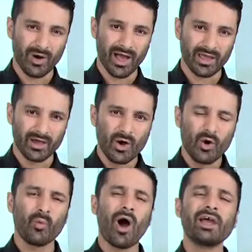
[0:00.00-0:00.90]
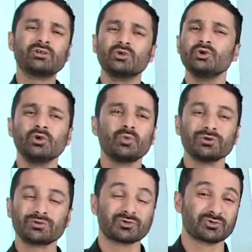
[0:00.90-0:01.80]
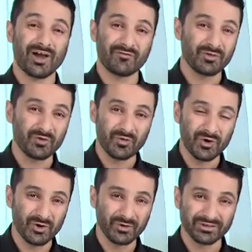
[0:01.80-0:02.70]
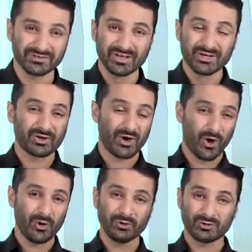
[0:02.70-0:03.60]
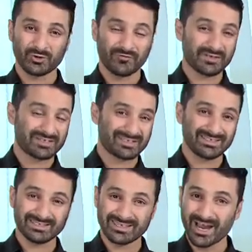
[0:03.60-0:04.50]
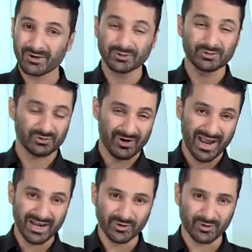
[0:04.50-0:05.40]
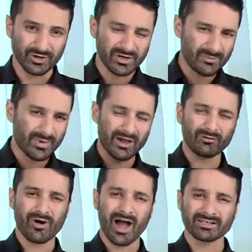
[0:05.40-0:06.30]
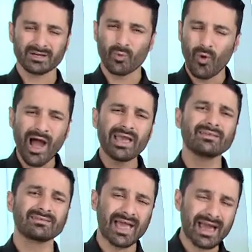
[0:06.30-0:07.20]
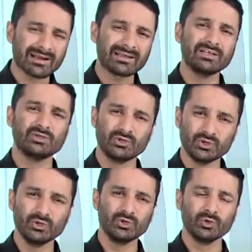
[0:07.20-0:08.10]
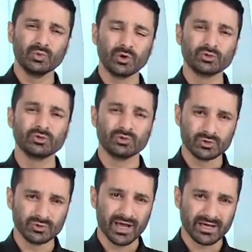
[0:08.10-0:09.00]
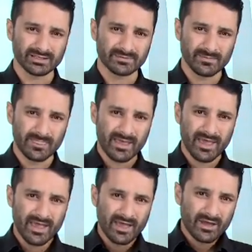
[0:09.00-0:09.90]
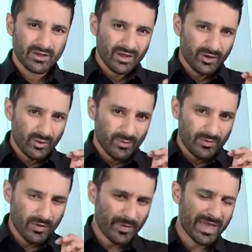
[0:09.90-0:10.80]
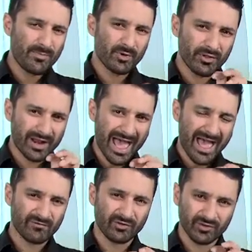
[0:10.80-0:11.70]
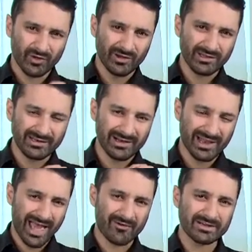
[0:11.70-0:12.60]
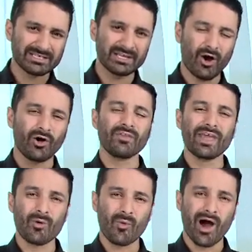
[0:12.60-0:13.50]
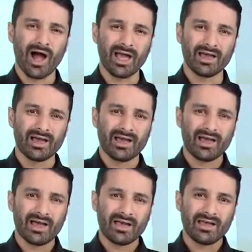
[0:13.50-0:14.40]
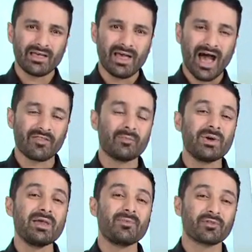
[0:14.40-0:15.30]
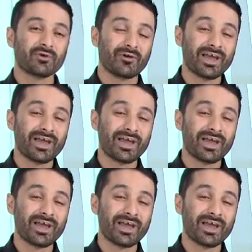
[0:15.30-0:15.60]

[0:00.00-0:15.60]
way? Why do you want to travel the world and coach or facilitate or train or be a writer? Why exactly do you want to do that? The people that have solid clarity on their why are the people that are